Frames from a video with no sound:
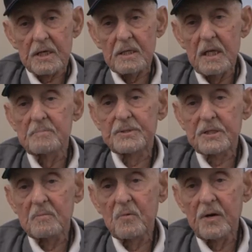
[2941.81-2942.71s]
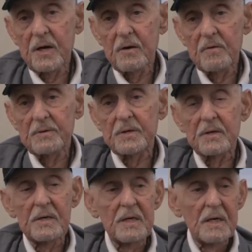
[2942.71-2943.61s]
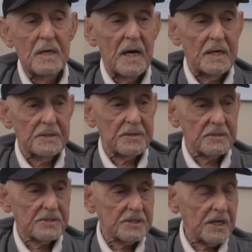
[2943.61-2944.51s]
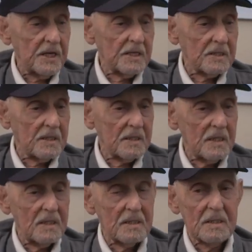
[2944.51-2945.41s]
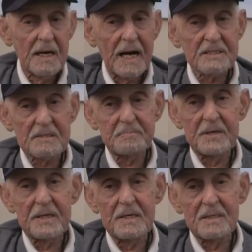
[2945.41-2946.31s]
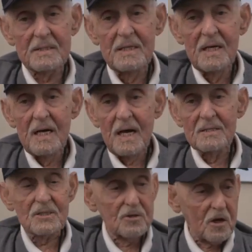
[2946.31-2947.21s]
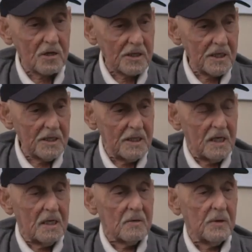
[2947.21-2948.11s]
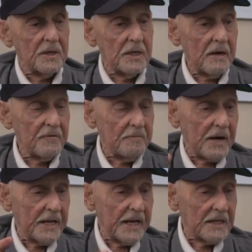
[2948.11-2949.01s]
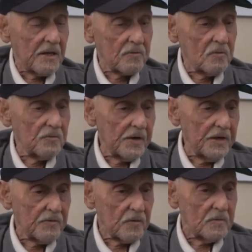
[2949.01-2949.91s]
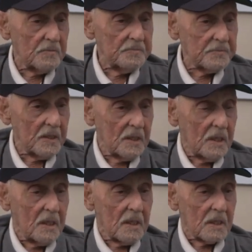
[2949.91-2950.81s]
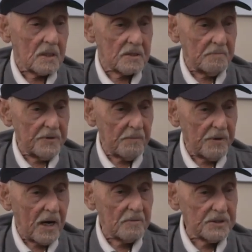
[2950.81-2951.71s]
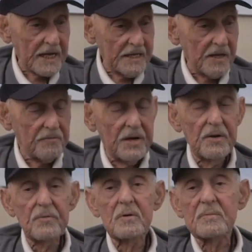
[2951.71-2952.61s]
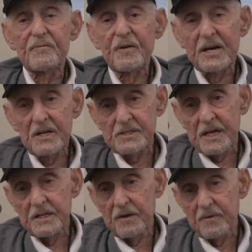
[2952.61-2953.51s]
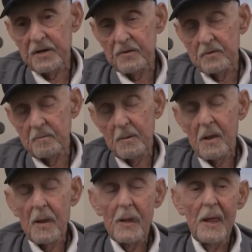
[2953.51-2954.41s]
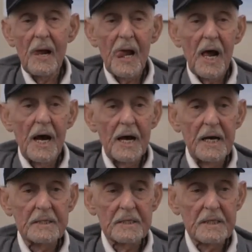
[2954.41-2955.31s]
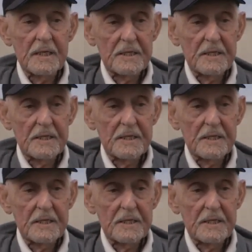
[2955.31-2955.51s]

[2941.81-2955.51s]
in a club somewhere and you're, and you're sitting and uh, gossiping and, and talking. Everybody had their own ready room. You uh, know, the, the, bombers had their ready room, the fighters had their ready room. And